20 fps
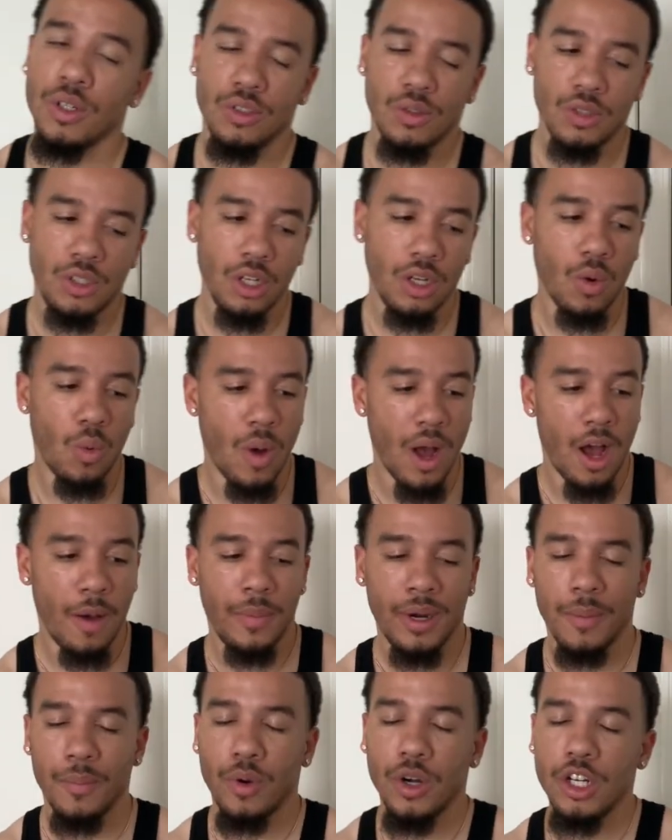So it took a while, but
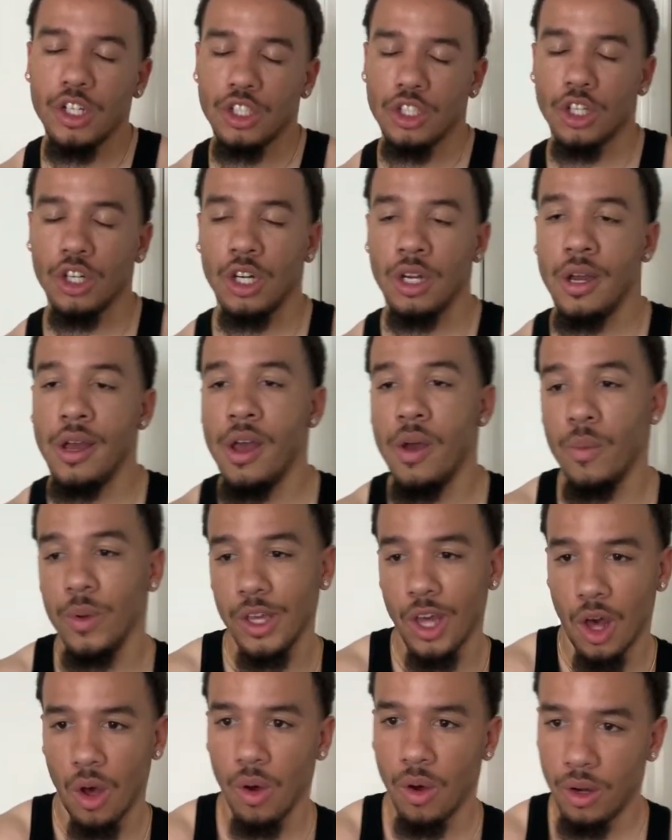I'm pretty sure when
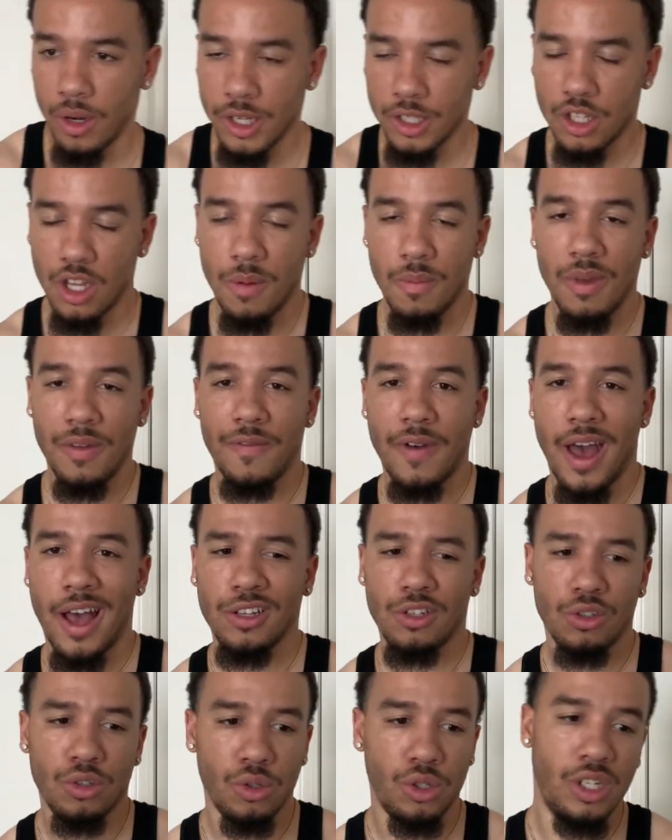y'all order, it's gonna be
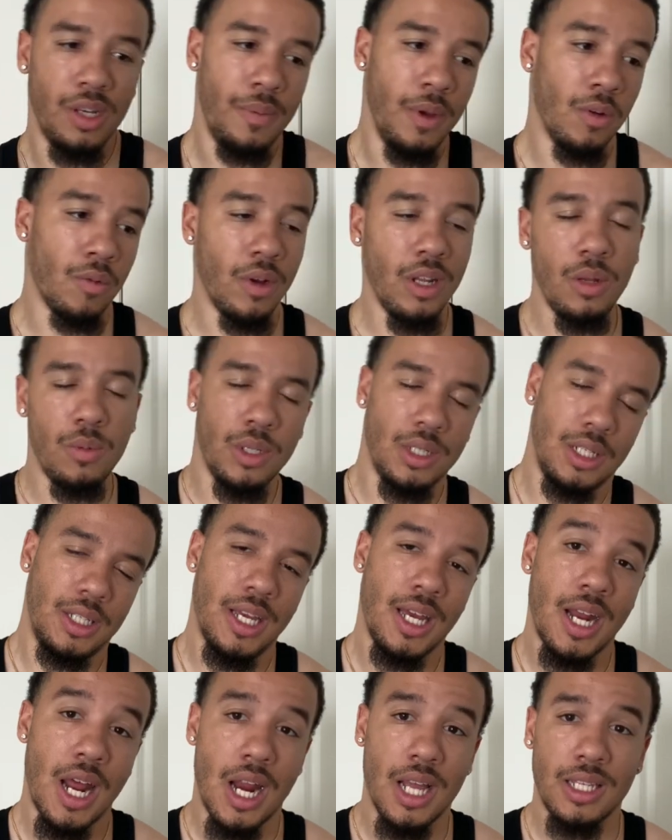faster. So shipping really was a
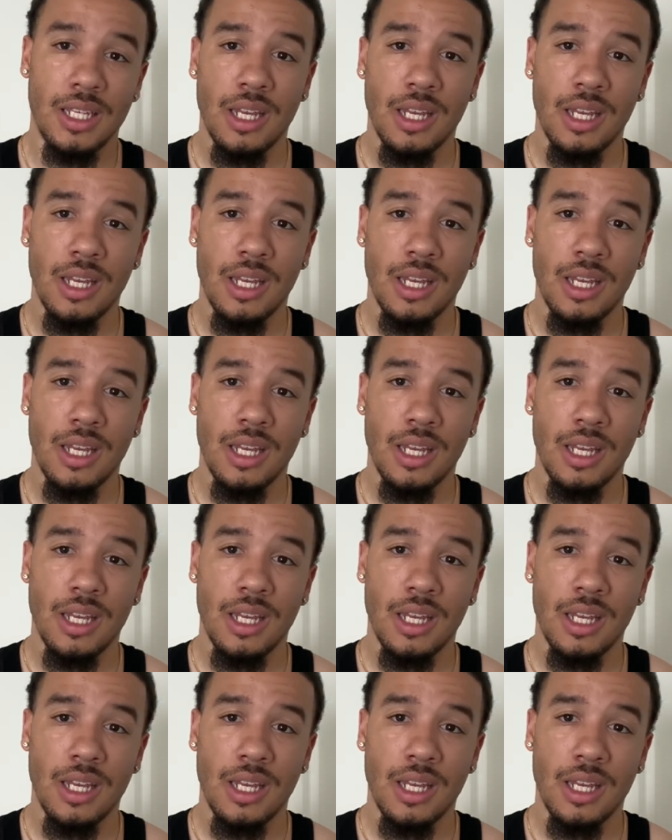ten out of